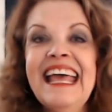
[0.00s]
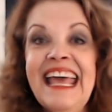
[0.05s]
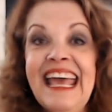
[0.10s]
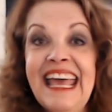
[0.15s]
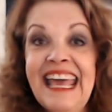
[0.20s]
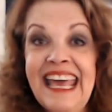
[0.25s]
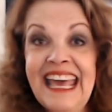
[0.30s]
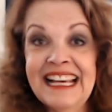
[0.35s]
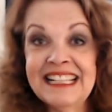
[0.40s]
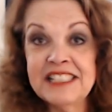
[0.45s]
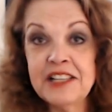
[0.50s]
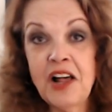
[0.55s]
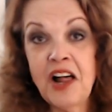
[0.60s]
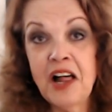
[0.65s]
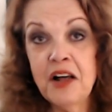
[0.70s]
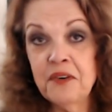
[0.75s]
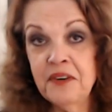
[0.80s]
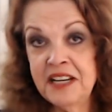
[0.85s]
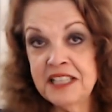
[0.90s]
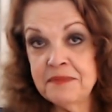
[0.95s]
As
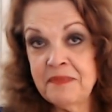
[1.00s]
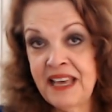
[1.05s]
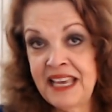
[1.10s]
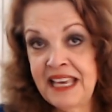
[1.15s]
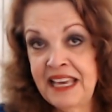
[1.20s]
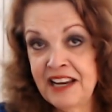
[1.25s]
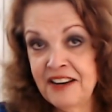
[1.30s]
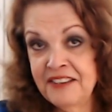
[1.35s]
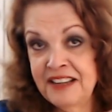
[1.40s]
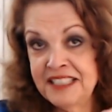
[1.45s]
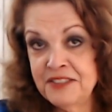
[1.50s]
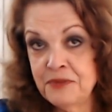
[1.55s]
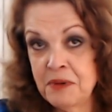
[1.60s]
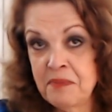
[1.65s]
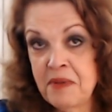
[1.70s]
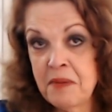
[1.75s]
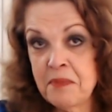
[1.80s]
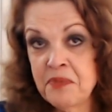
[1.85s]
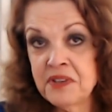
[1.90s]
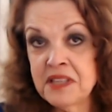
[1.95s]
always, my Aries,
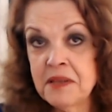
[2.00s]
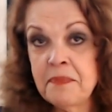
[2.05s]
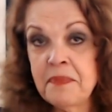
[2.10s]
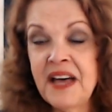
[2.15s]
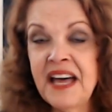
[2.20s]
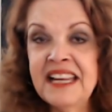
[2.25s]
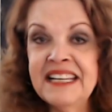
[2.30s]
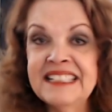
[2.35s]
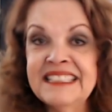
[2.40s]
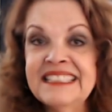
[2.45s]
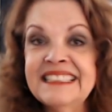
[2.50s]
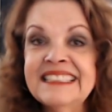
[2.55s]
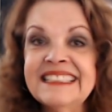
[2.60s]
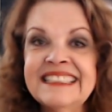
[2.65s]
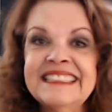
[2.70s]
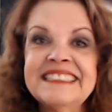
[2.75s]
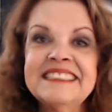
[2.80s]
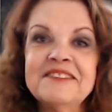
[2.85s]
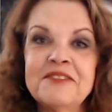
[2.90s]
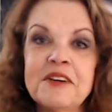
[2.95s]
remember the button.
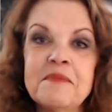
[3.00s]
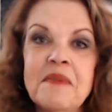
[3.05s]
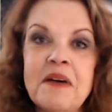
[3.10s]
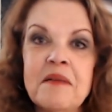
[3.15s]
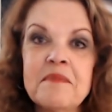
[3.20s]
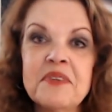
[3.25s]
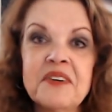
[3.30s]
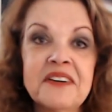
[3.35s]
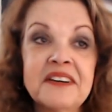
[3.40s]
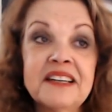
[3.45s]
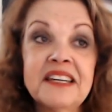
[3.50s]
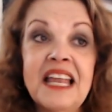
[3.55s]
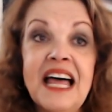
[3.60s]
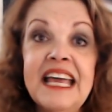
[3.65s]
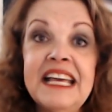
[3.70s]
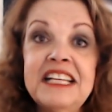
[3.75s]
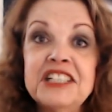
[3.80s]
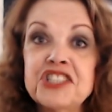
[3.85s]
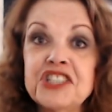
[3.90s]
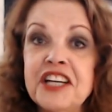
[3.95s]
Remember,
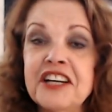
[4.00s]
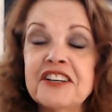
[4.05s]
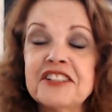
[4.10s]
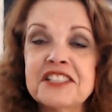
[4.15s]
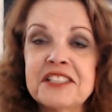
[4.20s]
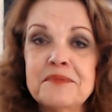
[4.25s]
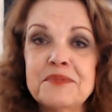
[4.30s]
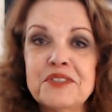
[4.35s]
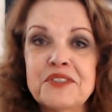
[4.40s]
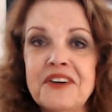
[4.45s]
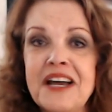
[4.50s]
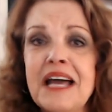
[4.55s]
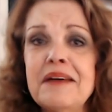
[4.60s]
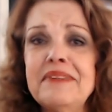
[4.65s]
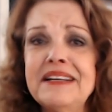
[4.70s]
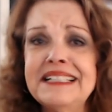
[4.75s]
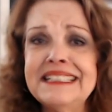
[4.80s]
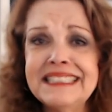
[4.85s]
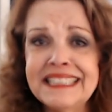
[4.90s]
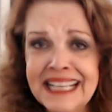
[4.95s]
like, share, subscribe.
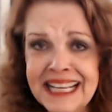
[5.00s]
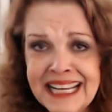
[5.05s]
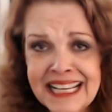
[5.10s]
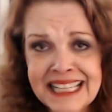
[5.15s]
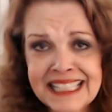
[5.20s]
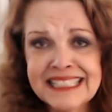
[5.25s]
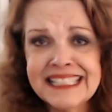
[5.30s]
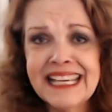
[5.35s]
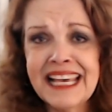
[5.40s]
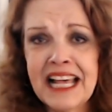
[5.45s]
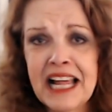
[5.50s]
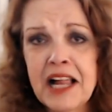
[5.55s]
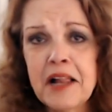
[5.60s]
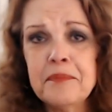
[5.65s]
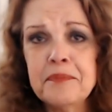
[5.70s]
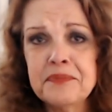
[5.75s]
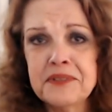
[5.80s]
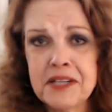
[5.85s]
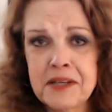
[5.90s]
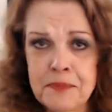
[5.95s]
It does
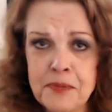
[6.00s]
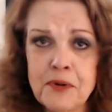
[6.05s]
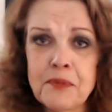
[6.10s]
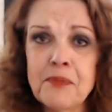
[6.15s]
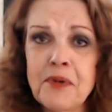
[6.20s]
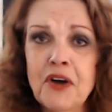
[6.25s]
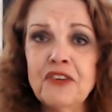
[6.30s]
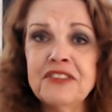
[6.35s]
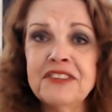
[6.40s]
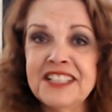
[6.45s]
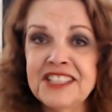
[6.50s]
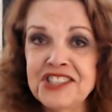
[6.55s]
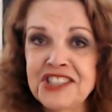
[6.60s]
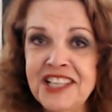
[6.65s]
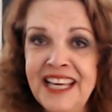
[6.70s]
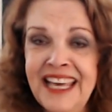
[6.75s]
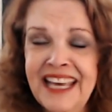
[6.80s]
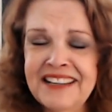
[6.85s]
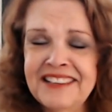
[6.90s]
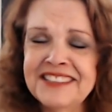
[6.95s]
help to promote the
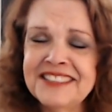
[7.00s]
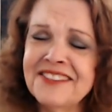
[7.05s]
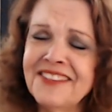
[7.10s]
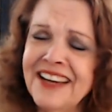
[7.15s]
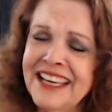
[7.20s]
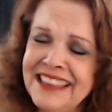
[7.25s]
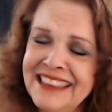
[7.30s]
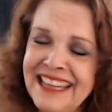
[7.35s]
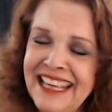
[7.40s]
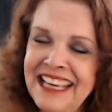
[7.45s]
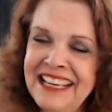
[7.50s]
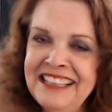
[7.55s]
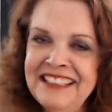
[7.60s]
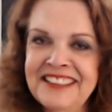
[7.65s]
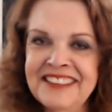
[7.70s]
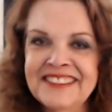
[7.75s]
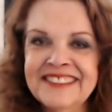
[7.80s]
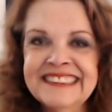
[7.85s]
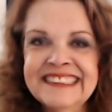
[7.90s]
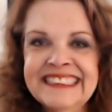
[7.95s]
channel, so I thank
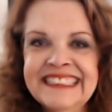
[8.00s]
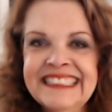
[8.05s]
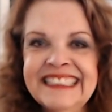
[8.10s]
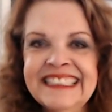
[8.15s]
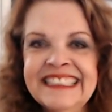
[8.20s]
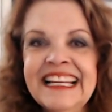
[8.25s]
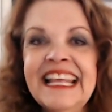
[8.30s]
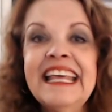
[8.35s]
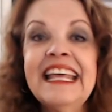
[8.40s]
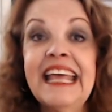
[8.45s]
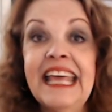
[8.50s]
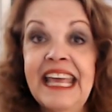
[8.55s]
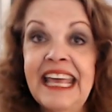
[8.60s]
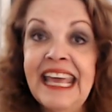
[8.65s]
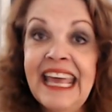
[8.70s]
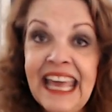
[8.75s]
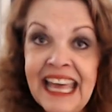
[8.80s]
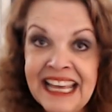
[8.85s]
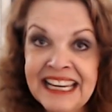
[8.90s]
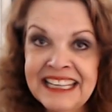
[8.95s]
you.
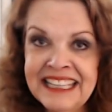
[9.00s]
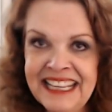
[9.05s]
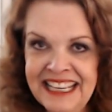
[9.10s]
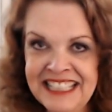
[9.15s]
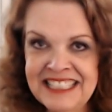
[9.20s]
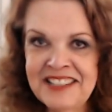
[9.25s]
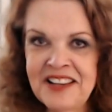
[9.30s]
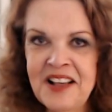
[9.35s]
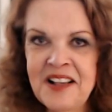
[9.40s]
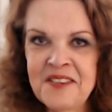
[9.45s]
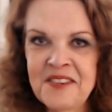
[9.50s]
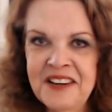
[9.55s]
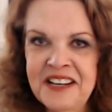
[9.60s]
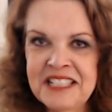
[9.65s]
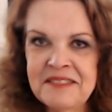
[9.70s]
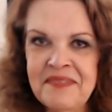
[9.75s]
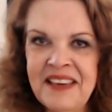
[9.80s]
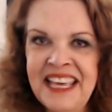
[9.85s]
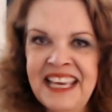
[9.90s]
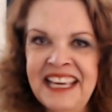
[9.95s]
And as always,
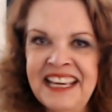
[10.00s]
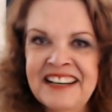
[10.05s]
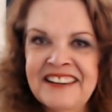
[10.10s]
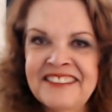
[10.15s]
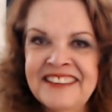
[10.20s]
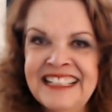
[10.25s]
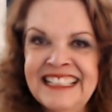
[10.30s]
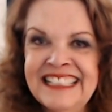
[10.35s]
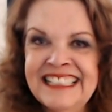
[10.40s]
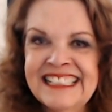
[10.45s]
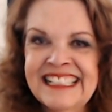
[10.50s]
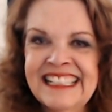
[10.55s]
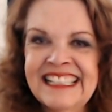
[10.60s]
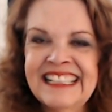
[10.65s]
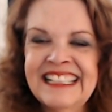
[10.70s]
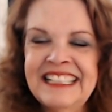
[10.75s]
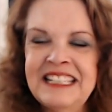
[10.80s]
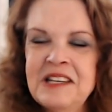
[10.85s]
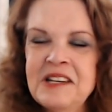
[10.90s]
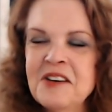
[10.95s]
my Aries,
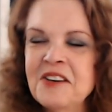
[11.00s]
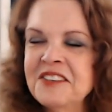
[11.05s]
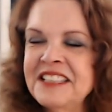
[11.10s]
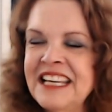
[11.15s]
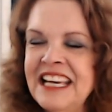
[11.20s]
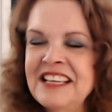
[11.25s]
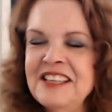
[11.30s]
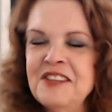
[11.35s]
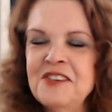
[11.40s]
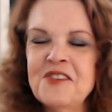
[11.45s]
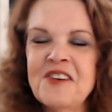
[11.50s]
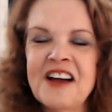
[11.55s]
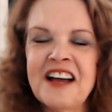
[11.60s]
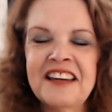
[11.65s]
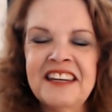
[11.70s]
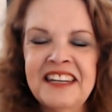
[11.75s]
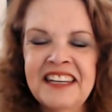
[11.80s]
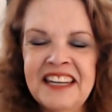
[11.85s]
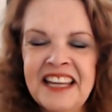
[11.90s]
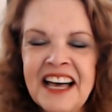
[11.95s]
know that you are
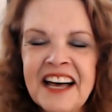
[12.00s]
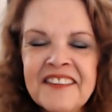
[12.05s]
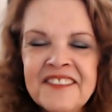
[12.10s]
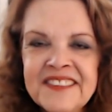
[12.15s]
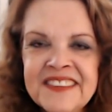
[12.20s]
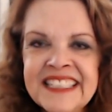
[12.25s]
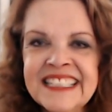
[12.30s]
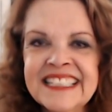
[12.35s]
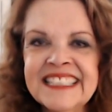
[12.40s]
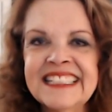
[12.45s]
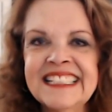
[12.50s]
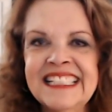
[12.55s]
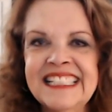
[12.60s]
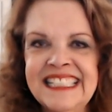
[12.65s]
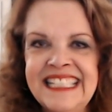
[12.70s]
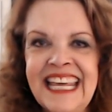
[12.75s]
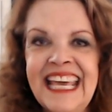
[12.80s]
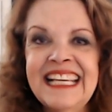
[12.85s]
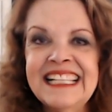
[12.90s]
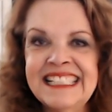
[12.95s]
loved,
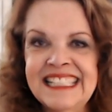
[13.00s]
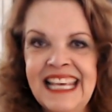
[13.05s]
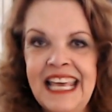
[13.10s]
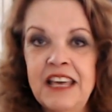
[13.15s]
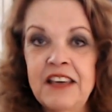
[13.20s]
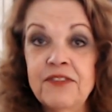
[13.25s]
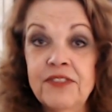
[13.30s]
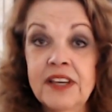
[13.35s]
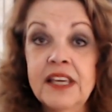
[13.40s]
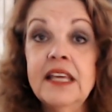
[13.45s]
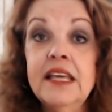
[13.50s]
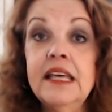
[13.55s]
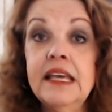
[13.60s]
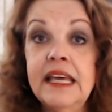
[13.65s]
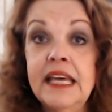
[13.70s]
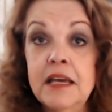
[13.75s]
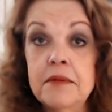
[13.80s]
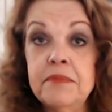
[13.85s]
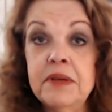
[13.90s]
stay safe, and be